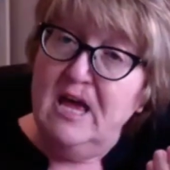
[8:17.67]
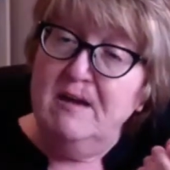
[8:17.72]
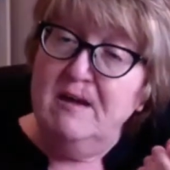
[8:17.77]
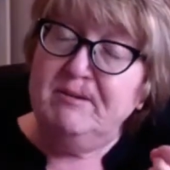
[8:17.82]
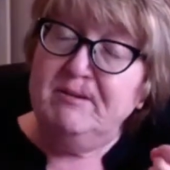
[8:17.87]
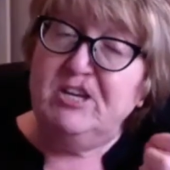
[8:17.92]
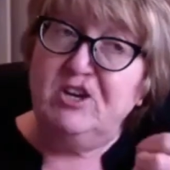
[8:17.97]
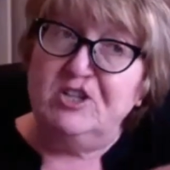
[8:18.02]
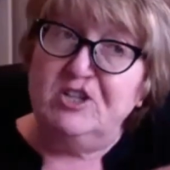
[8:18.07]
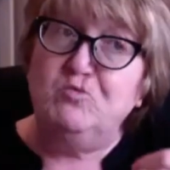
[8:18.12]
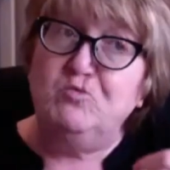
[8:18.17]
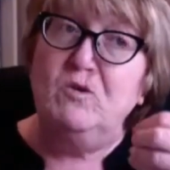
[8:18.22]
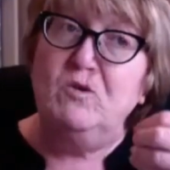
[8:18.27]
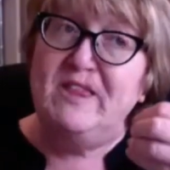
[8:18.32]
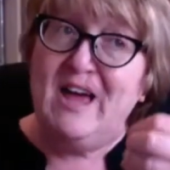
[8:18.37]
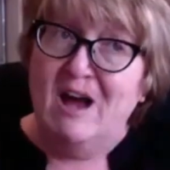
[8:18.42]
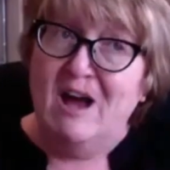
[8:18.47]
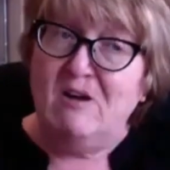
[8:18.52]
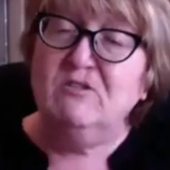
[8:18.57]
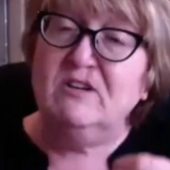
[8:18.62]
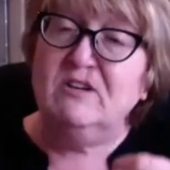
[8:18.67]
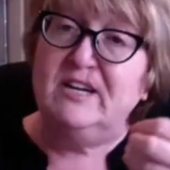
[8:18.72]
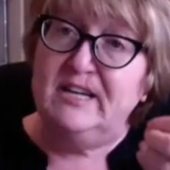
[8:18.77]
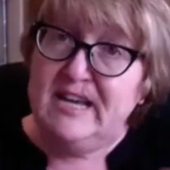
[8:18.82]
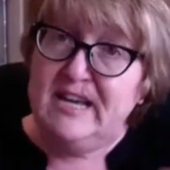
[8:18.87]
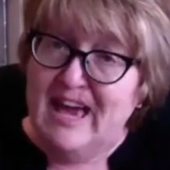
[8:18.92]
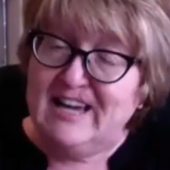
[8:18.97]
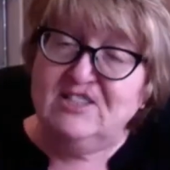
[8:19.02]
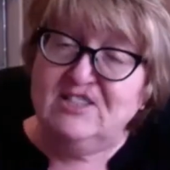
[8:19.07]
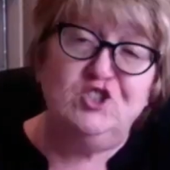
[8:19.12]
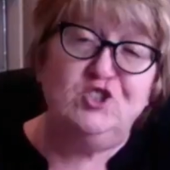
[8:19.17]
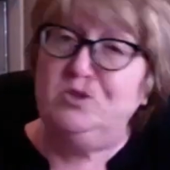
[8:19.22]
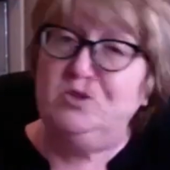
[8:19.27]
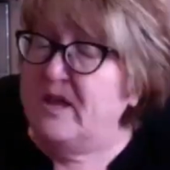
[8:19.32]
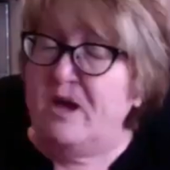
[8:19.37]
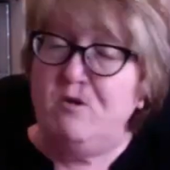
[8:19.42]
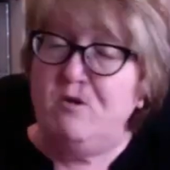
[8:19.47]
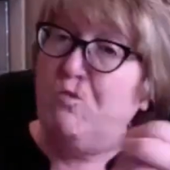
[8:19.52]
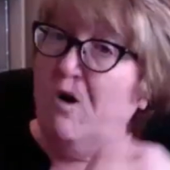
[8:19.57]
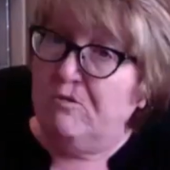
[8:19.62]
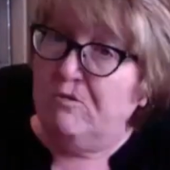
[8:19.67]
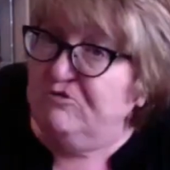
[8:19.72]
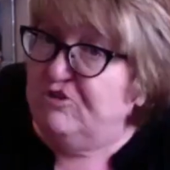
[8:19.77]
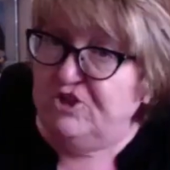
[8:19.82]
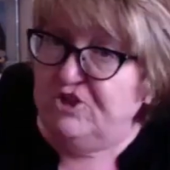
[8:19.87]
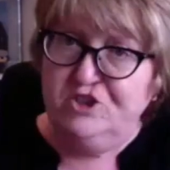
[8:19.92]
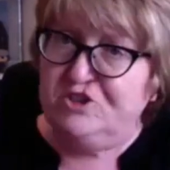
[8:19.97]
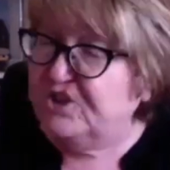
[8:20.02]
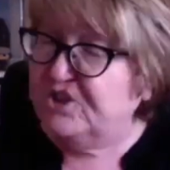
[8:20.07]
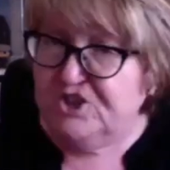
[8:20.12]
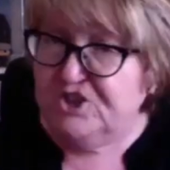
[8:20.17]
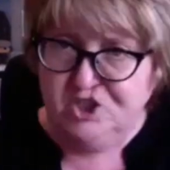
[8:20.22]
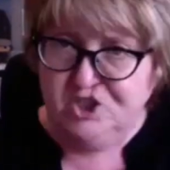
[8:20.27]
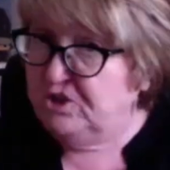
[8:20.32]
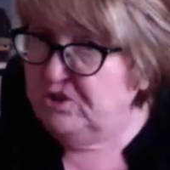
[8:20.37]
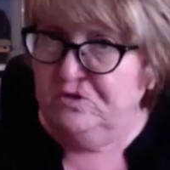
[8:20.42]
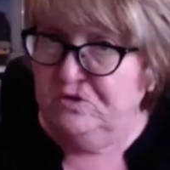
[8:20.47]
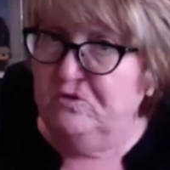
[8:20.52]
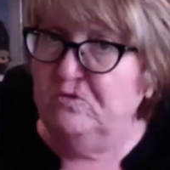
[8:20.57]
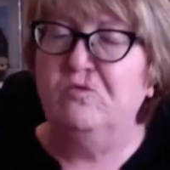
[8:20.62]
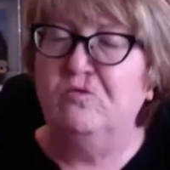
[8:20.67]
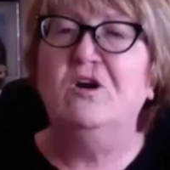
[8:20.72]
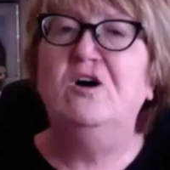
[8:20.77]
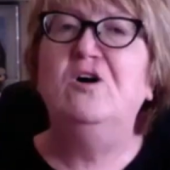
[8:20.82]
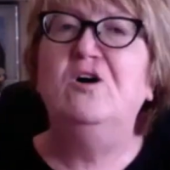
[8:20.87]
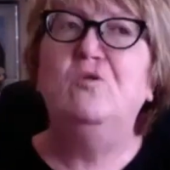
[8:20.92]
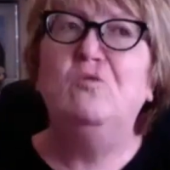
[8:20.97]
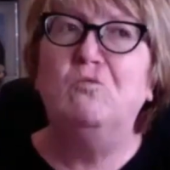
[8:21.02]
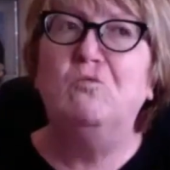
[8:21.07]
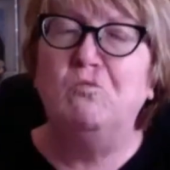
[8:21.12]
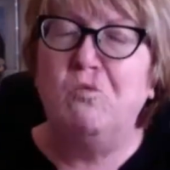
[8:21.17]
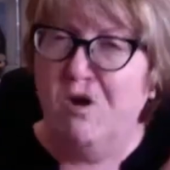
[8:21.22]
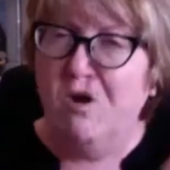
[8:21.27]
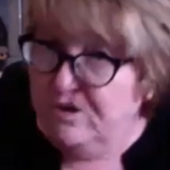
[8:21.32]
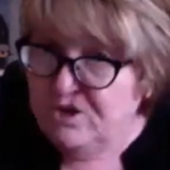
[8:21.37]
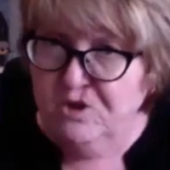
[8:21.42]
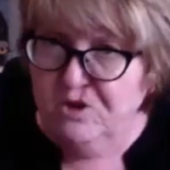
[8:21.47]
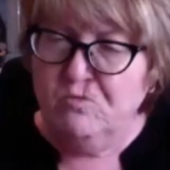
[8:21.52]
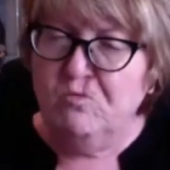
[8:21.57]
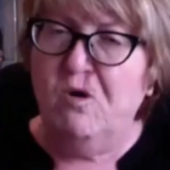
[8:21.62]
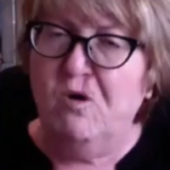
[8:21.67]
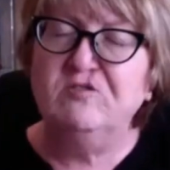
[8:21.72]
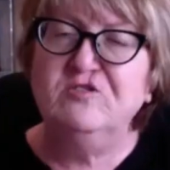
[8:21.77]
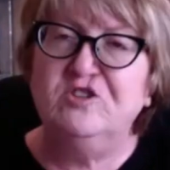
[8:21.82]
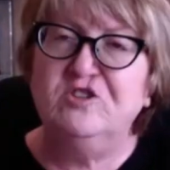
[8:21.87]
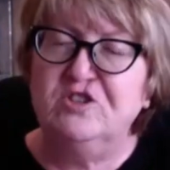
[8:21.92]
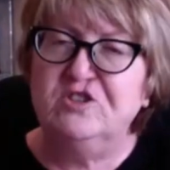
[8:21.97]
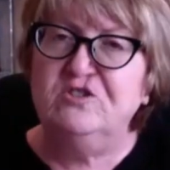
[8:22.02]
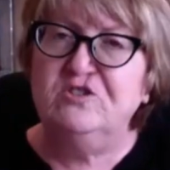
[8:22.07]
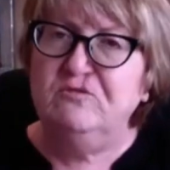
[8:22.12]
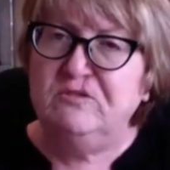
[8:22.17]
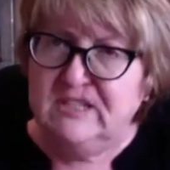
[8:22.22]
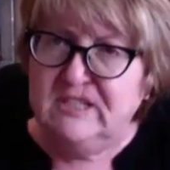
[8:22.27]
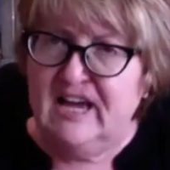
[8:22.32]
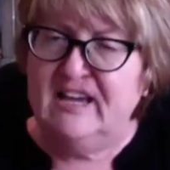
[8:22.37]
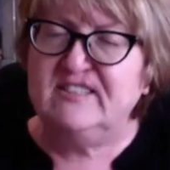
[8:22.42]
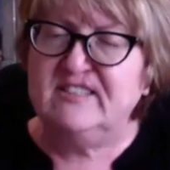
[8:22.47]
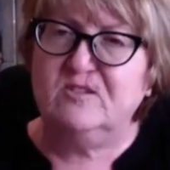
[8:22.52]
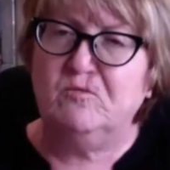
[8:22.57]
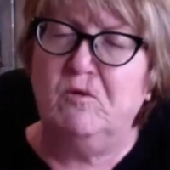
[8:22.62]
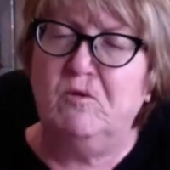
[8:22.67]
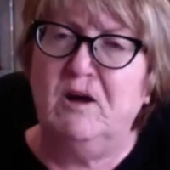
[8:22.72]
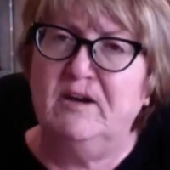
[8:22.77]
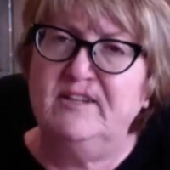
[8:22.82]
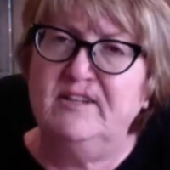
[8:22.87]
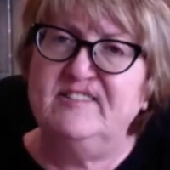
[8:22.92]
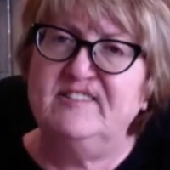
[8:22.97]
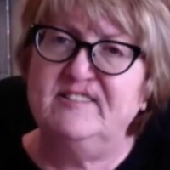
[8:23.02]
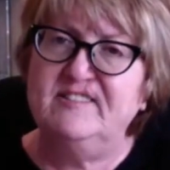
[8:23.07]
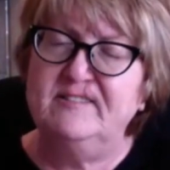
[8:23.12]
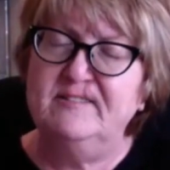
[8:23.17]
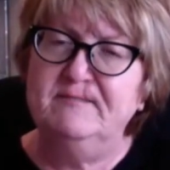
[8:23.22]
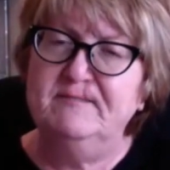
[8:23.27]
Because without connection, they won't just do what you want to do task-wise.